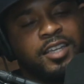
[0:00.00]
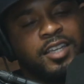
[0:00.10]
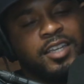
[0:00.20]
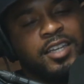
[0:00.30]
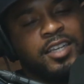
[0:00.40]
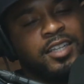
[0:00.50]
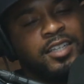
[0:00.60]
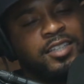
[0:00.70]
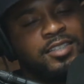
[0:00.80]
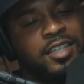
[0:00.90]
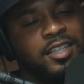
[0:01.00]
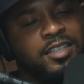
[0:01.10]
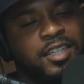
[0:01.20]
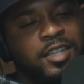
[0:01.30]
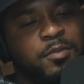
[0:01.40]
He got he he say he
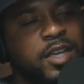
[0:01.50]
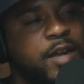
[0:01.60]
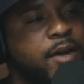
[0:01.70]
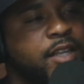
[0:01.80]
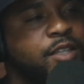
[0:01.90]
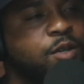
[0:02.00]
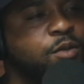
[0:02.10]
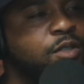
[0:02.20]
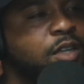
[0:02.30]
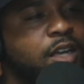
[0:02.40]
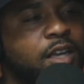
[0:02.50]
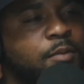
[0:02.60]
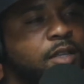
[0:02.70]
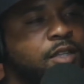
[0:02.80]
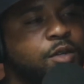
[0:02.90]
say man I'm about to go do I,
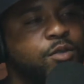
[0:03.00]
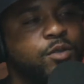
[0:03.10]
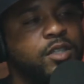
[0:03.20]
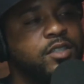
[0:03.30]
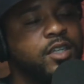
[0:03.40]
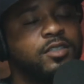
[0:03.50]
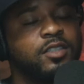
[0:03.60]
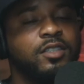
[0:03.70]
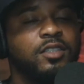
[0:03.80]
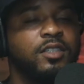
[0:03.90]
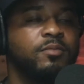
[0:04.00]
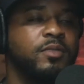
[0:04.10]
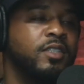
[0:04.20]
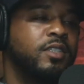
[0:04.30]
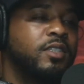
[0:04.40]
am about to go do this. I said look
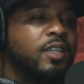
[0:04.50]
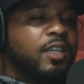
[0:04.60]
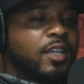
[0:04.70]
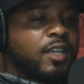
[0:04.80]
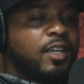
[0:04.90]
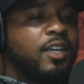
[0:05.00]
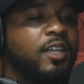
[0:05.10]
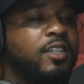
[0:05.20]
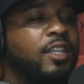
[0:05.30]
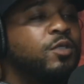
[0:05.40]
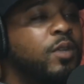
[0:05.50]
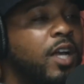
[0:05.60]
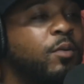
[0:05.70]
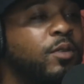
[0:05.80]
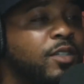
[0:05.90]
man, this what
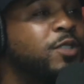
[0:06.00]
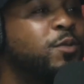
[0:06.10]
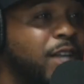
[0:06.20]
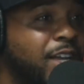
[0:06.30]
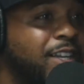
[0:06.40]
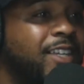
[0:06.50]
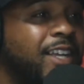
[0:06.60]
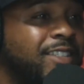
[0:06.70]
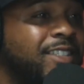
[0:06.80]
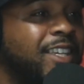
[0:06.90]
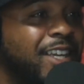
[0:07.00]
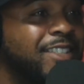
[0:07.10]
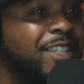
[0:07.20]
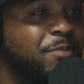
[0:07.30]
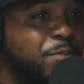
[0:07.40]
I would this what I I, I said I
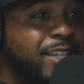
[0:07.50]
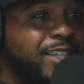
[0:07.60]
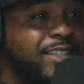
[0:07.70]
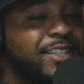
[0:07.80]
said me